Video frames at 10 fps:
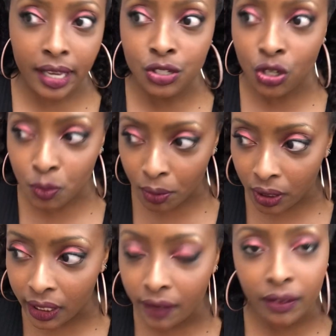I just
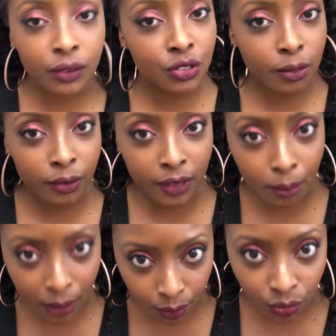believe that there's something that men